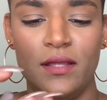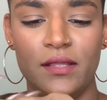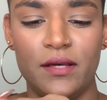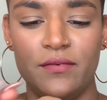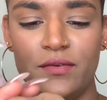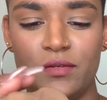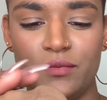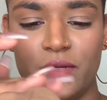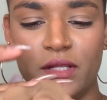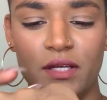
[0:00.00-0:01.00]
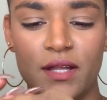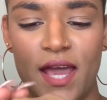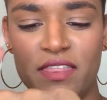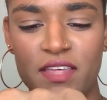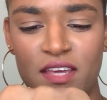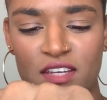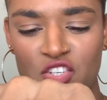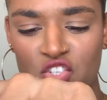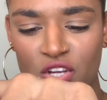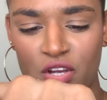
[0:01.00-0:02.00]
that feels really good. I think it
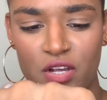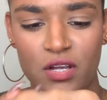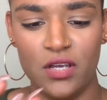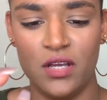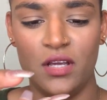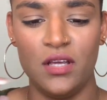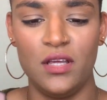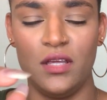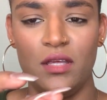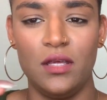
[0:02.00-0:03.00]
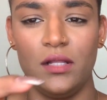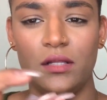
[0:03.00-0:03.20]
is sugar. It